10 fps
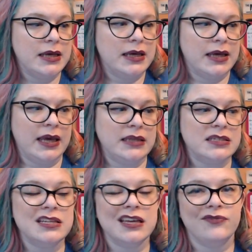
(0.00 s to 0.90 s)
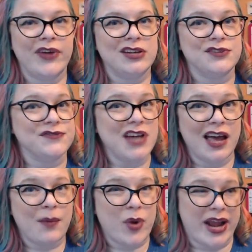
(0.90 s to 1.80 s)
and to take advantage of
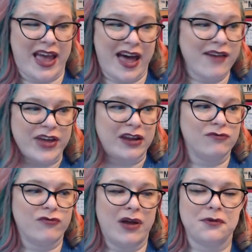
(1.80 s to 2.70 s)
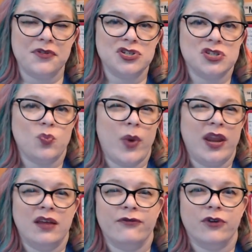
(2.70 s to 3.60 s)
time when I have it, rather than just
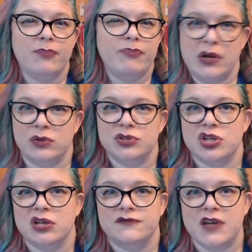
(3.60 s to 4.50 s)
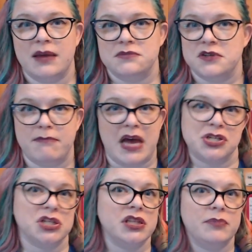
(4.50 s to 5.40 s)
waiting for a big old chunk of time to
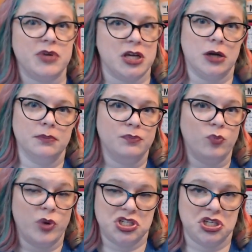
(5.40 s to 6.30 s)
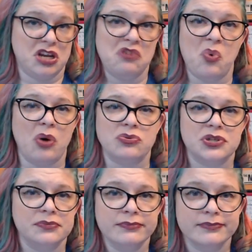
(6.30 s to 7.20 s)
magically appear, which it won't.
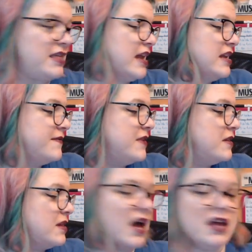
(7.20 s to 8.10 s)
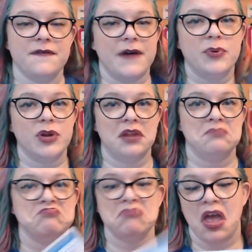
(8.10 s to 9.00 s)
Even if I put in
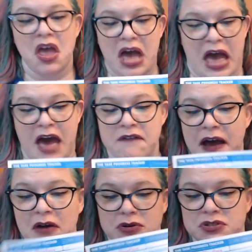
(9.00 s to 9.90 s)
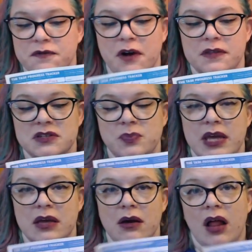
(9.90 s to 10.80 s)
a half hour so far this
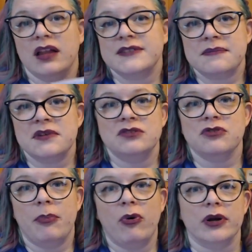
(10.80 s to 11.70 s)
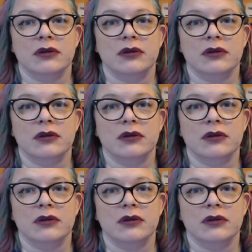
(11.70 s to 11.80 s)
week, I'll have something to report.